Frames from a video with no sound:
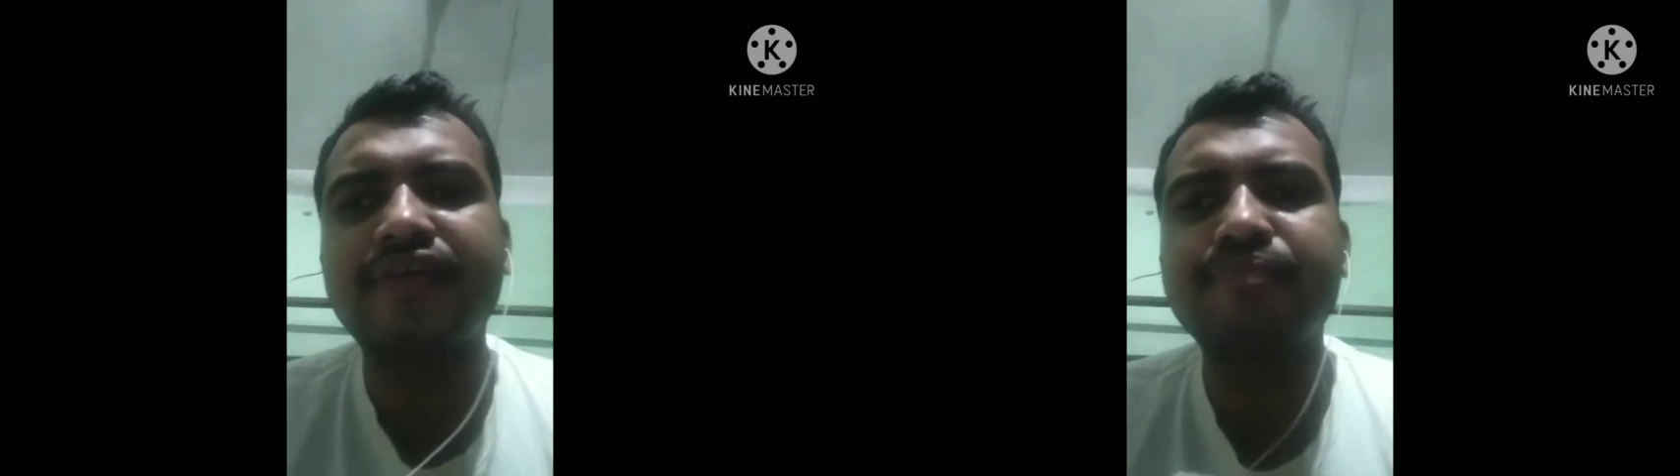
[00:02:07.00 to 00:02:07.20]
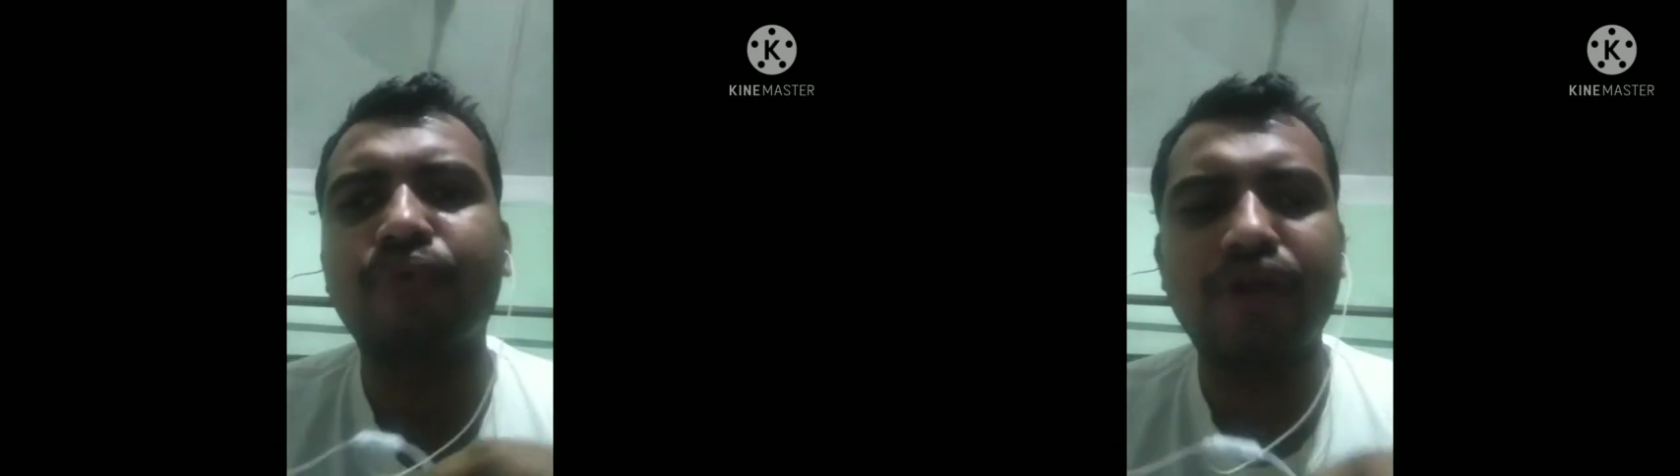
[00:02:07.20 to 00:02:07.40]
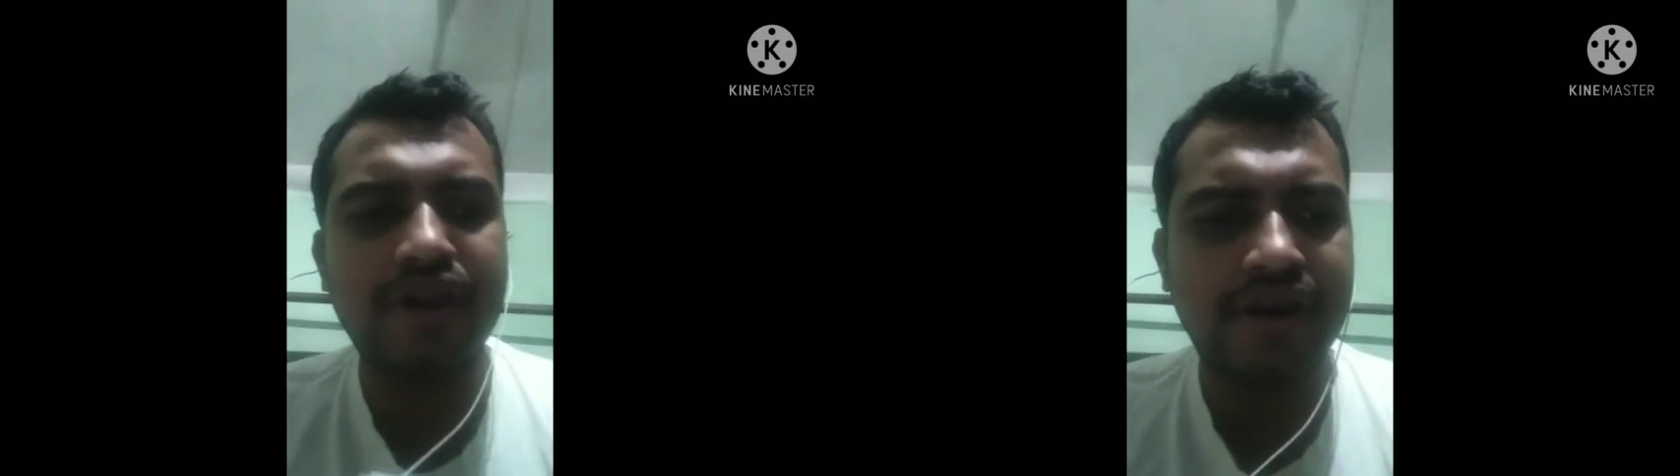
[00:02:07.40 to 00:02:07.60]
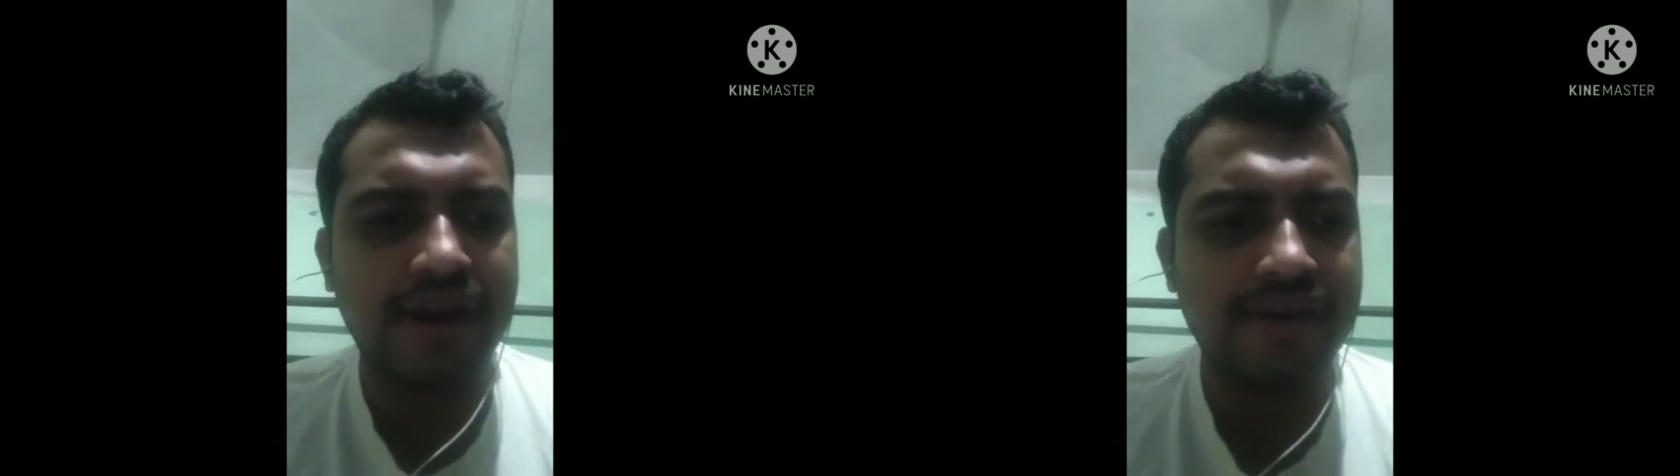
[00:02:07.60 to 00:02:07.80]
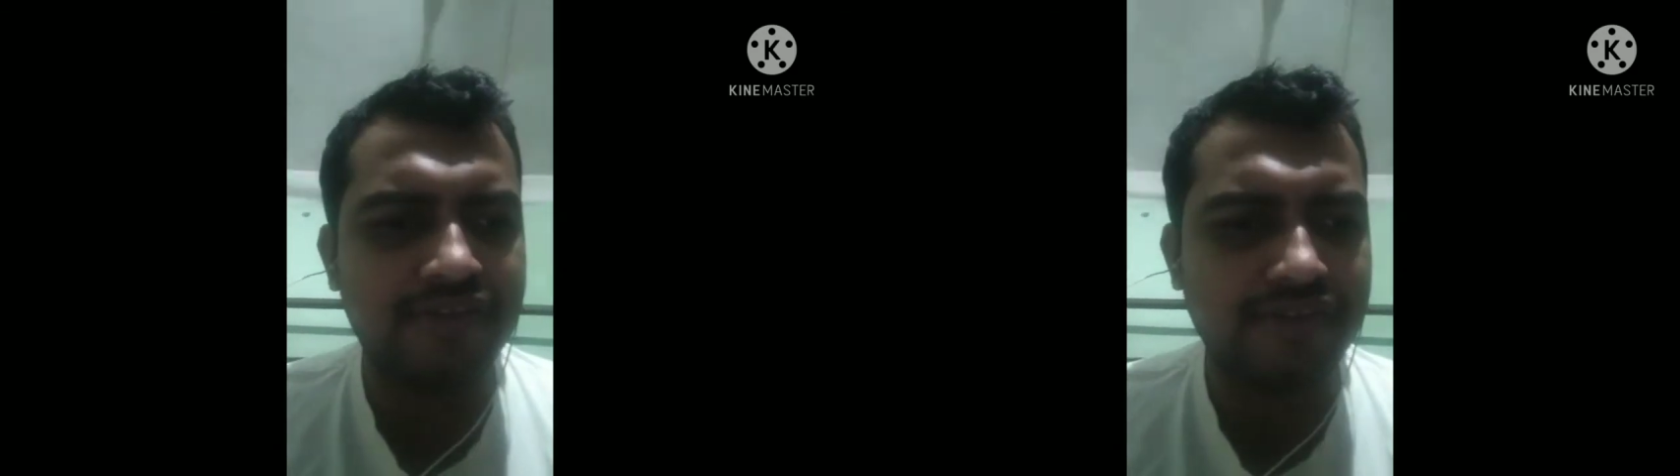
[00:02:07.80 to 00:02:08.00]
in pollen
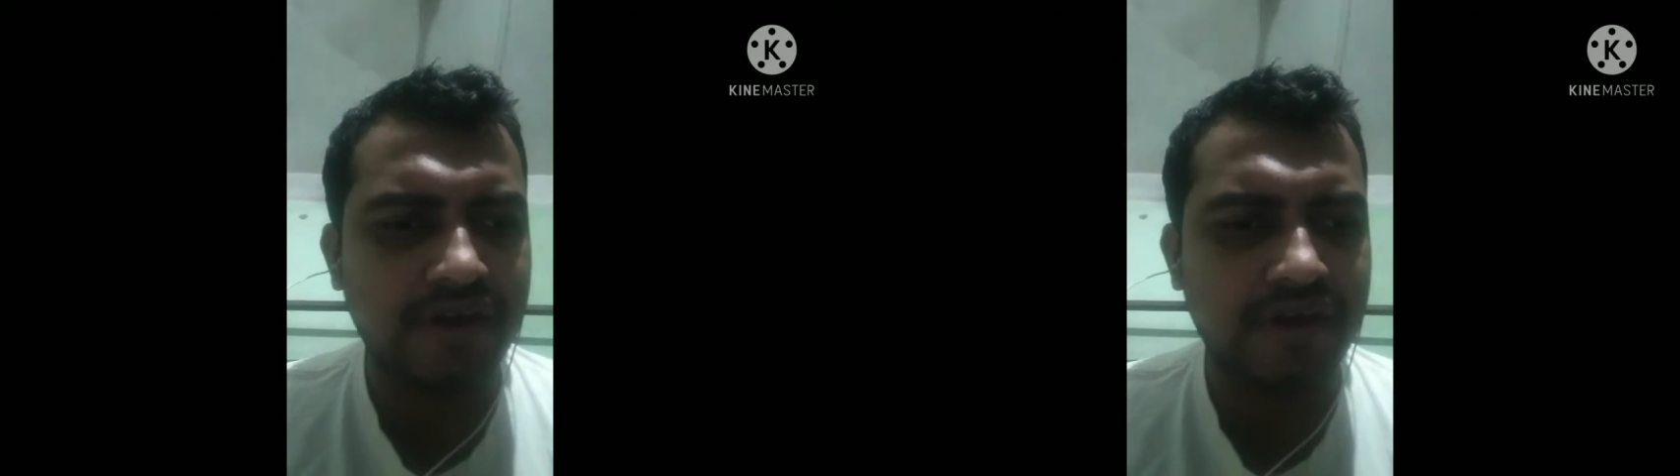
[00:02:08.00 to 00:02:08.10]
grain is